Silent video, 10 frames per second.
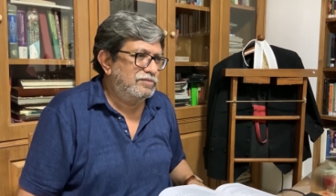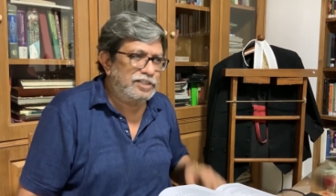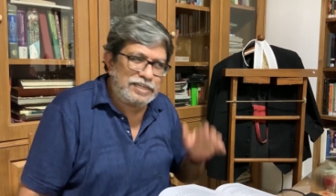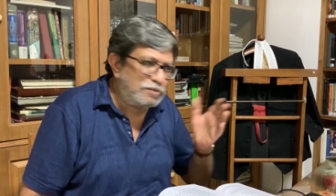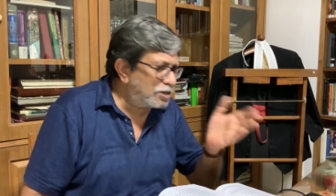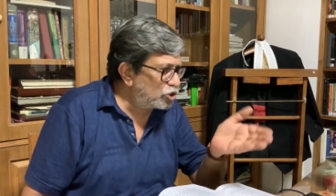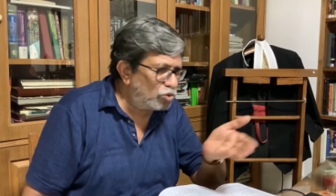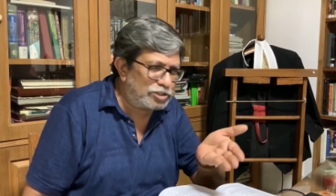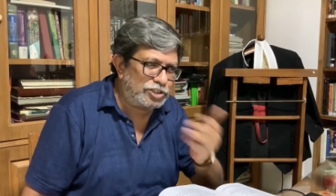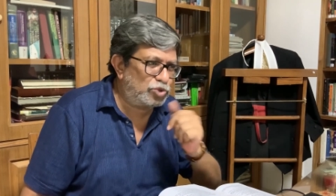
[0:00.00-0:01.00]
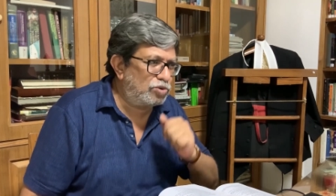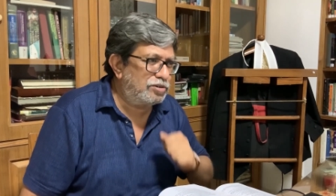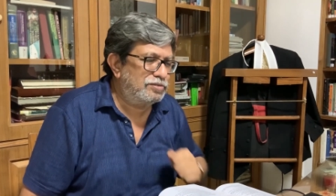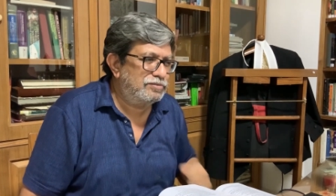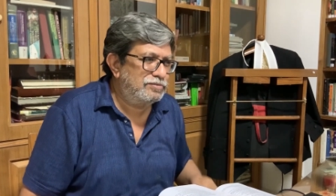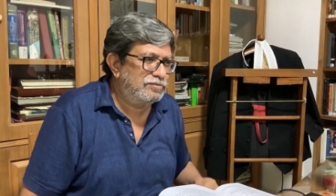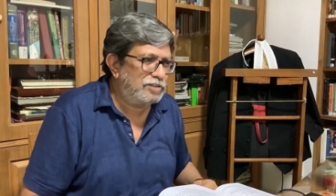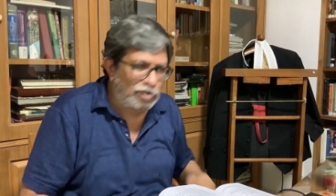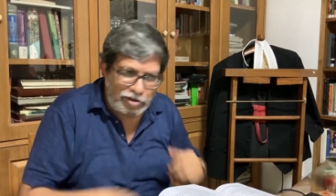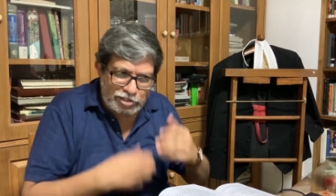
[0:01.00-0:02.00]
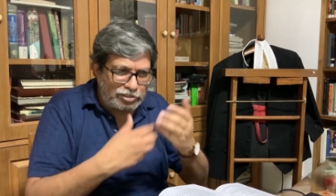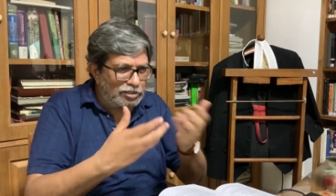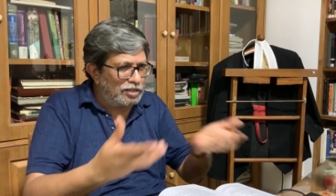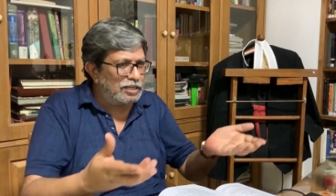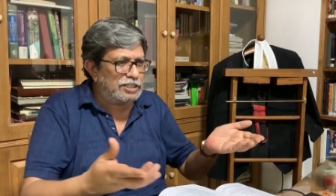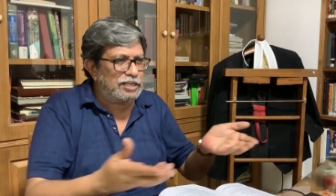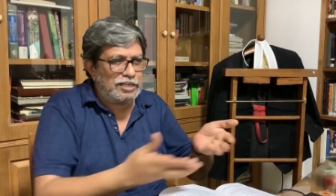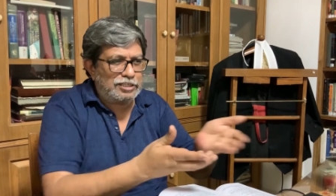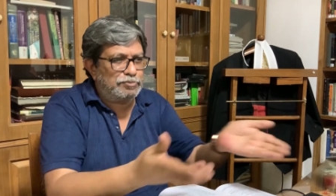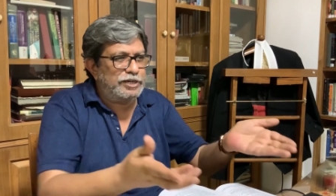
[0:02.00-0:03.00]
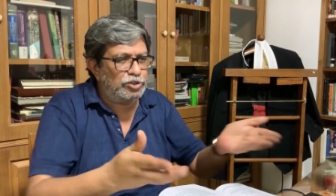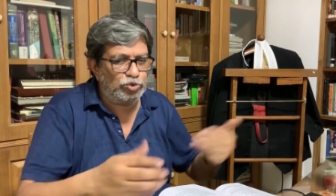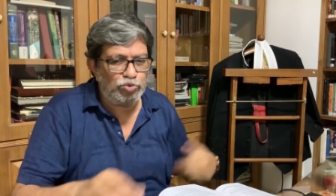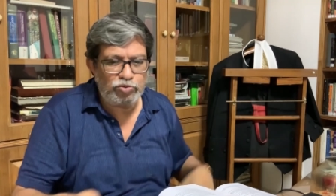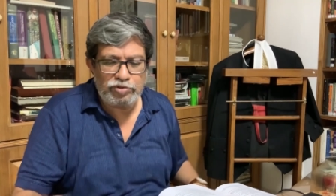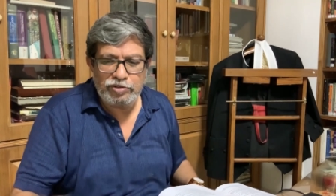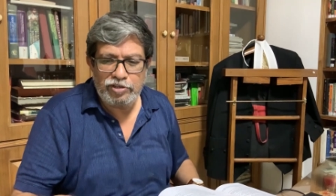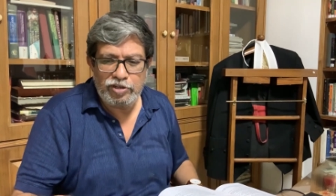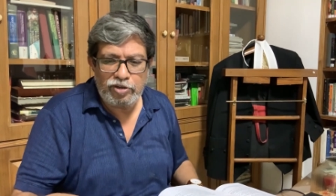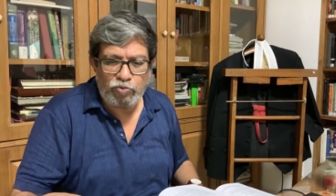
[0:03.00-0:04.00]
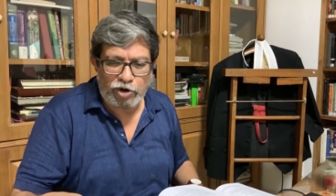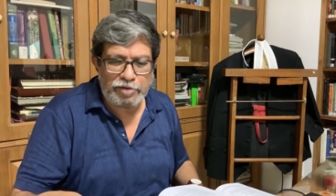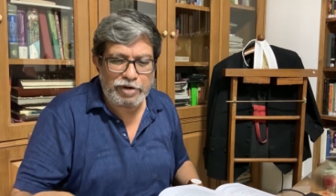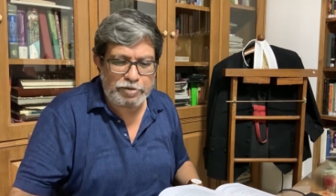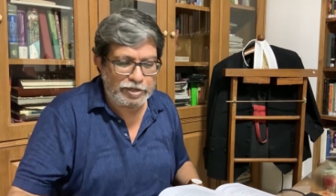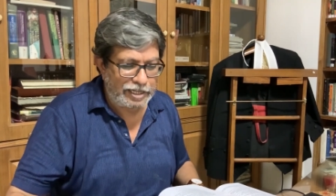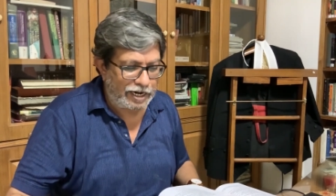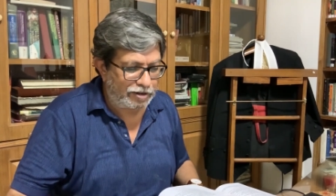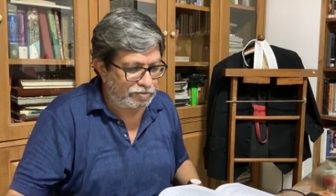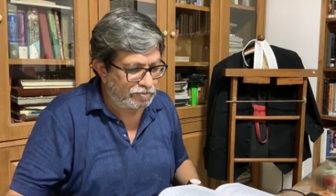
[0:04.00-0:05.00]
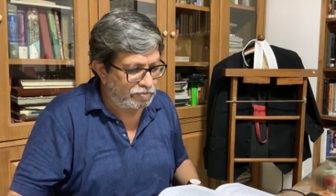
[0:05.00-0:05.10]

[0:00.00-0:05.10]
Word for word: It is at a much lower threshold. Now I will explain to you what I meant by that.